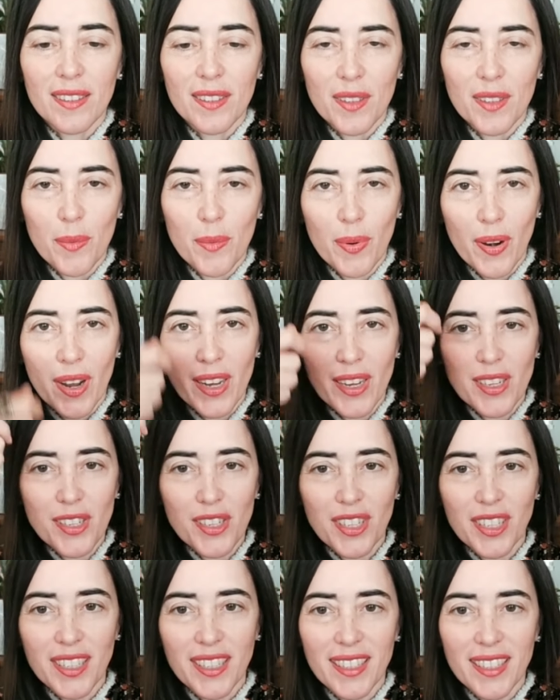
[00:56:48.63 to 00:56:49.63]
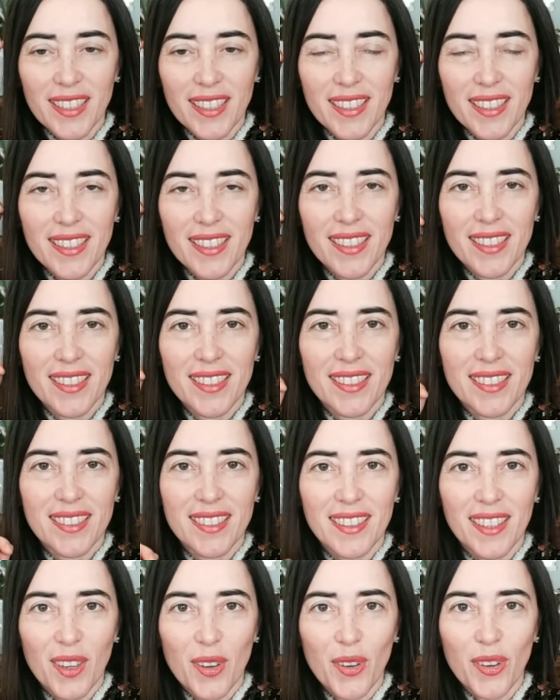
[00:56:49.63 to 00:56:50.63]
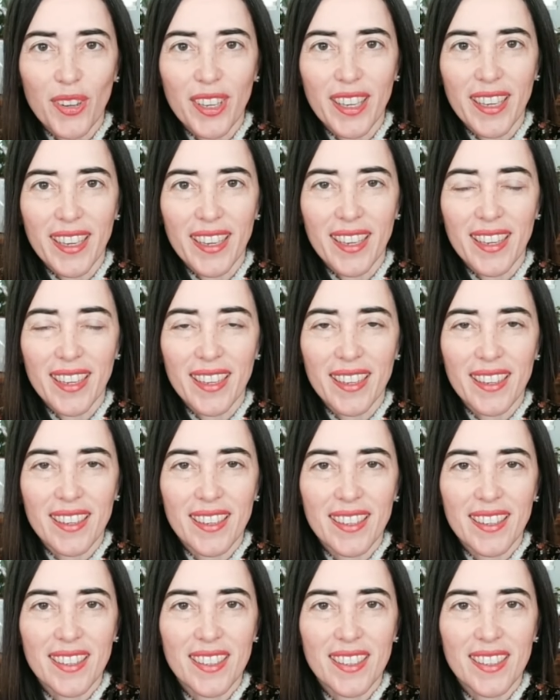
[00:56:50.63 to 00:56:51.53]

the brushing, the cooking.